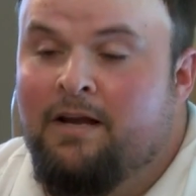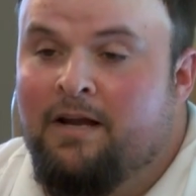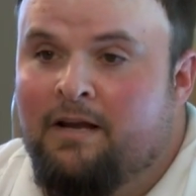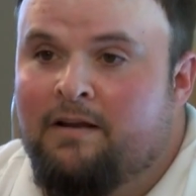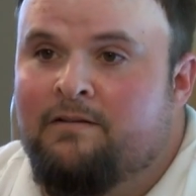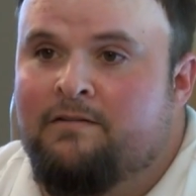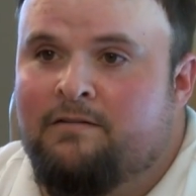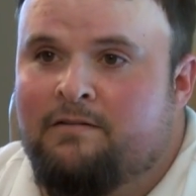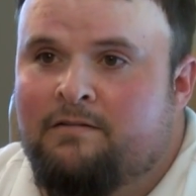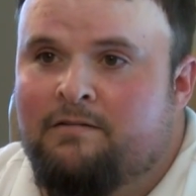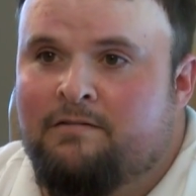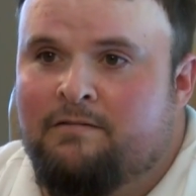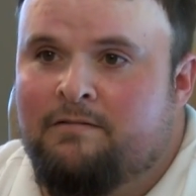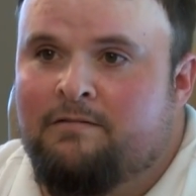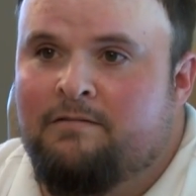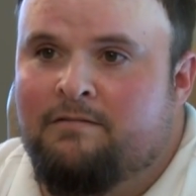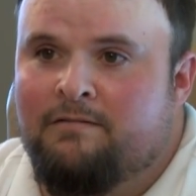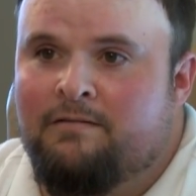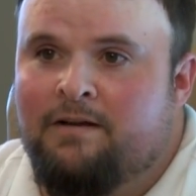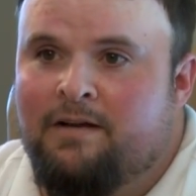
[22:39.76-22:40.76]
Yes.
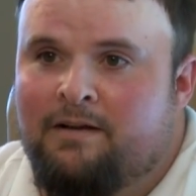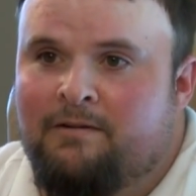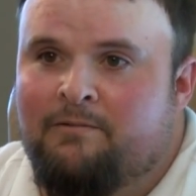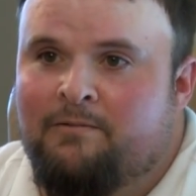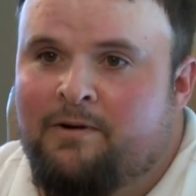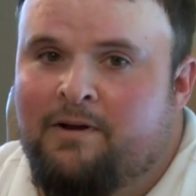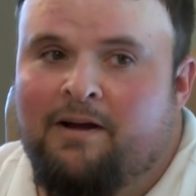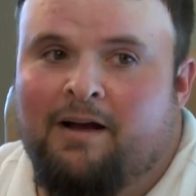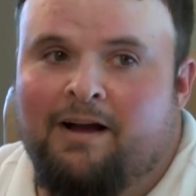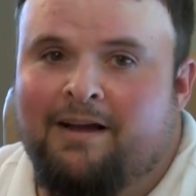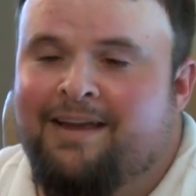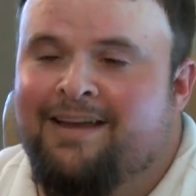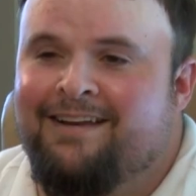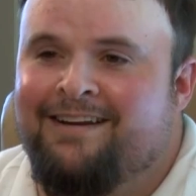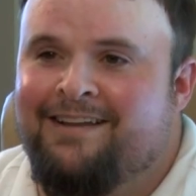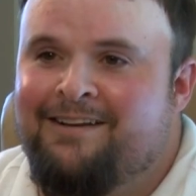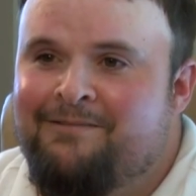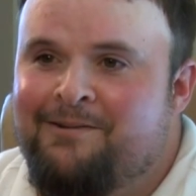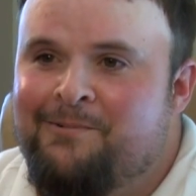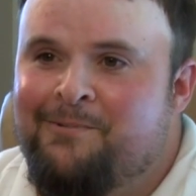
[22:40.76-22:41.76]
Yeah. Well, I can't
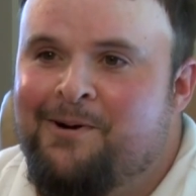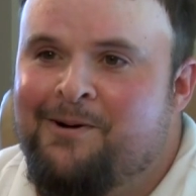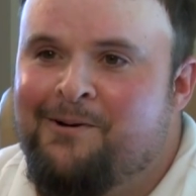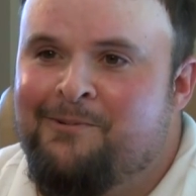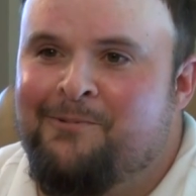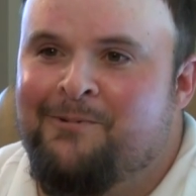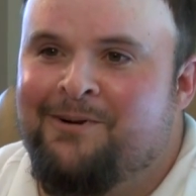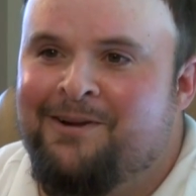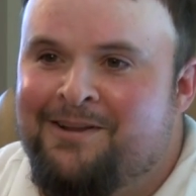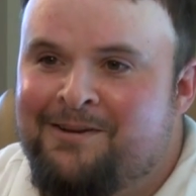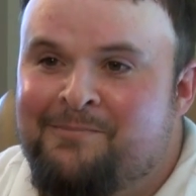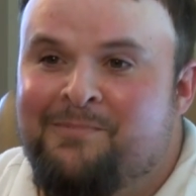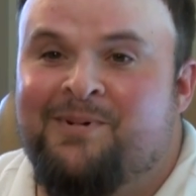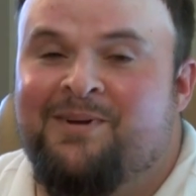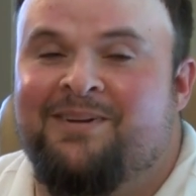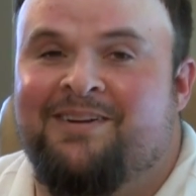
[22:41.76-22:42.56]
live anywhere I want to live, but